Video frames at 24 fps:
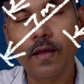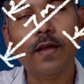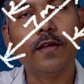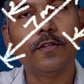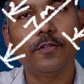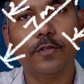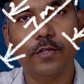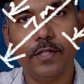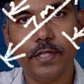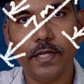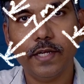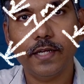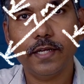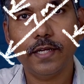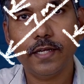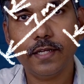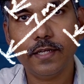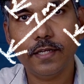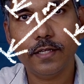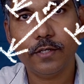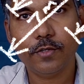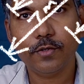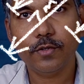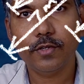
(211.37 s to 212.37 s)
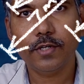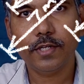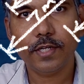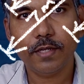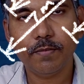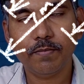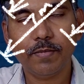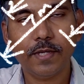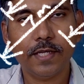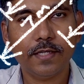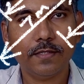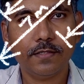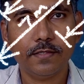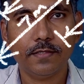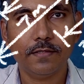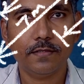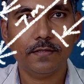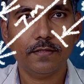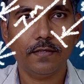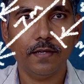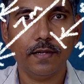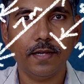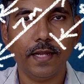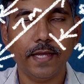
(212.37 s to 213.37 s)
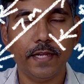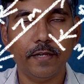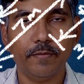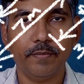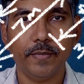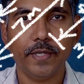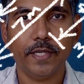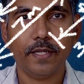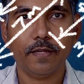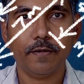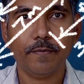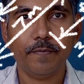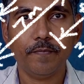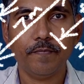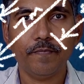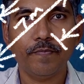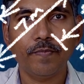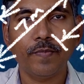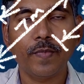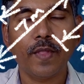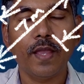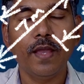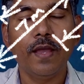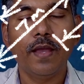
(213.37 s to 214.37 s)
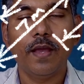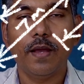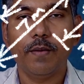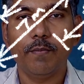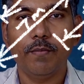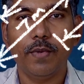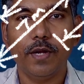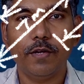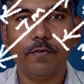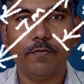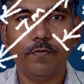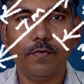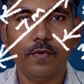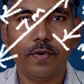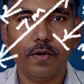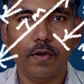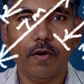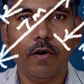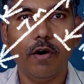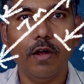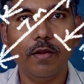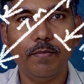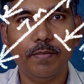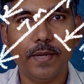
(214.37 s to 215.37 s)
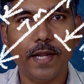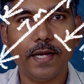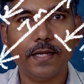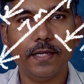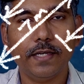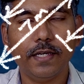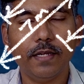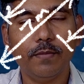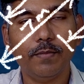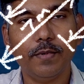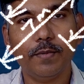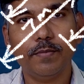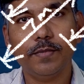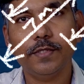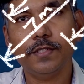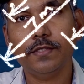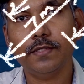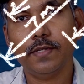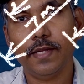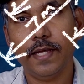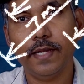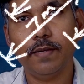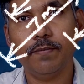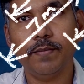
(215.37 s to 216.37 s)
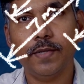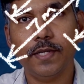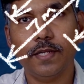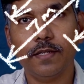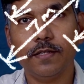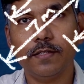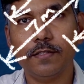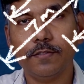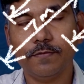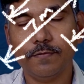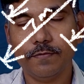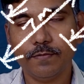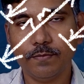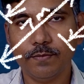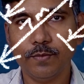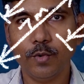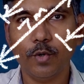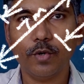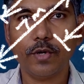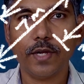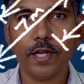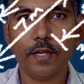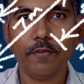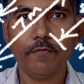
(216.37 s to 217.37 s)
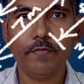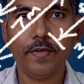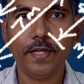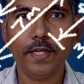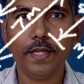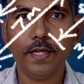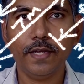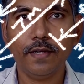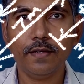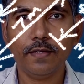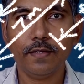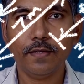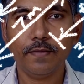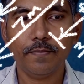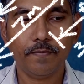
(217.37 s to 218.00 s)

So theoretically it could replace a light meter, but for all practical purpose, light meter is more convenient.